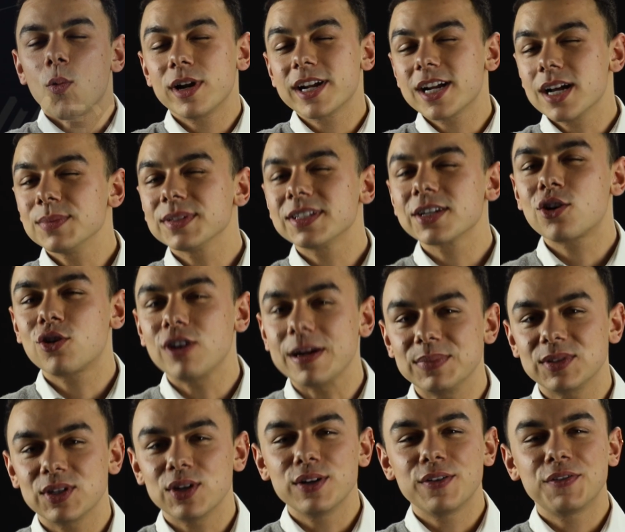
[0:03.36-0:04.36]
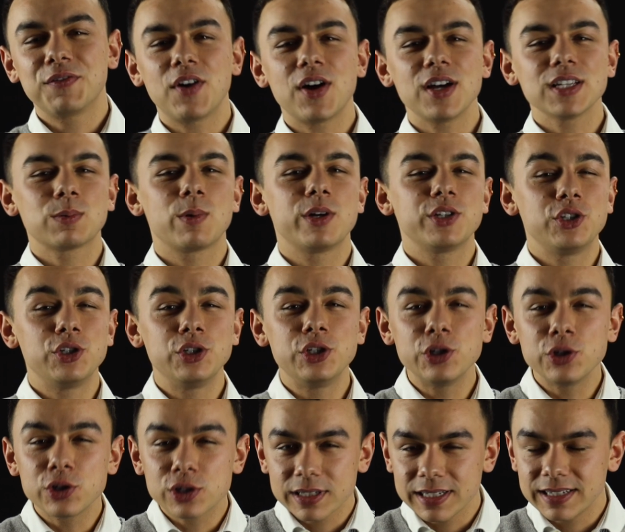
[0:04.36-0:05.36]
When it comes to crypto, the first word
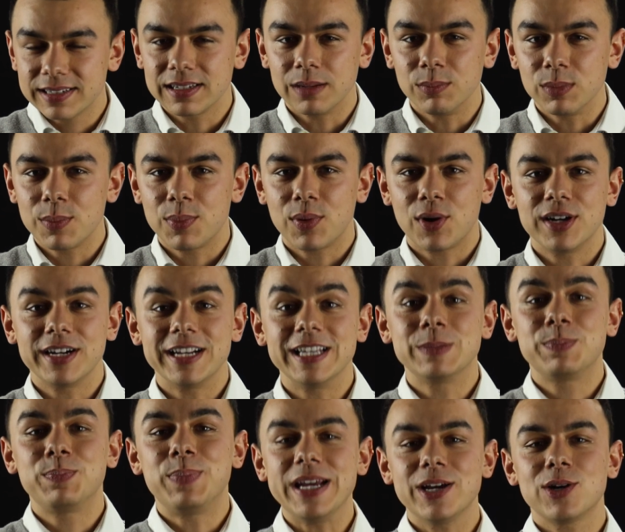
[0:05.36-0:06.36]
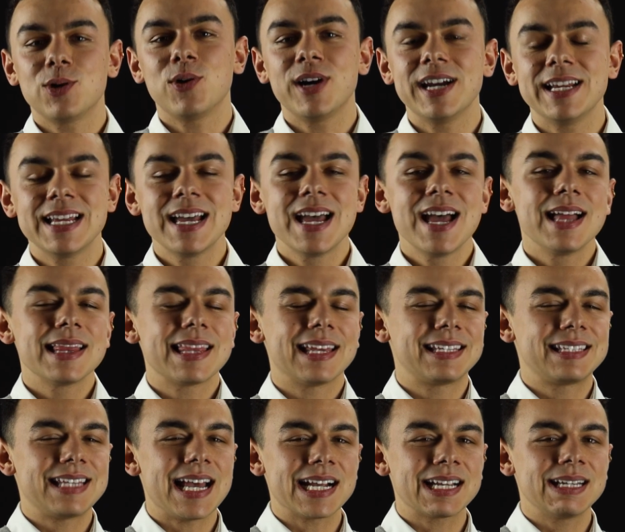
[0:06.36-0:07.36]
you usually stumble upon is Bitcoin, the
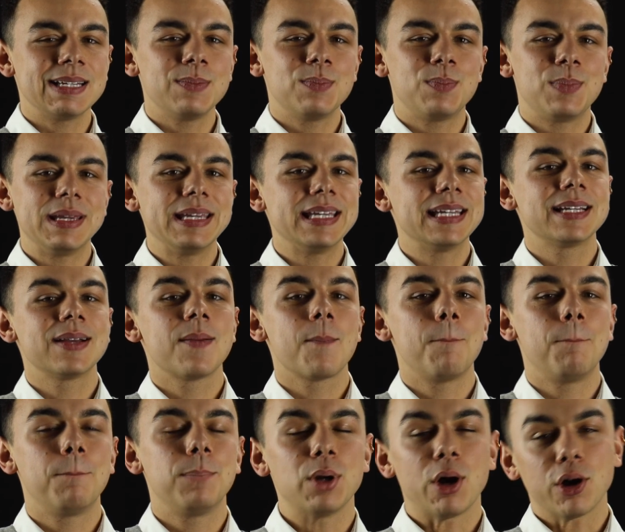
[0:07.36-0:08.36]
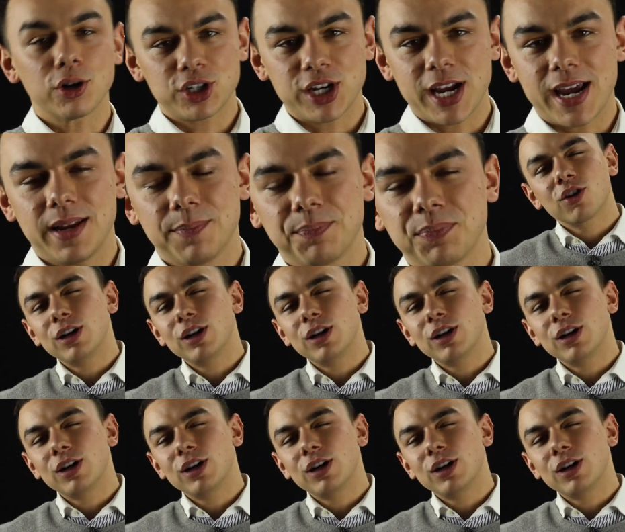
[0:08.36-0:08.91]
second being blockchain.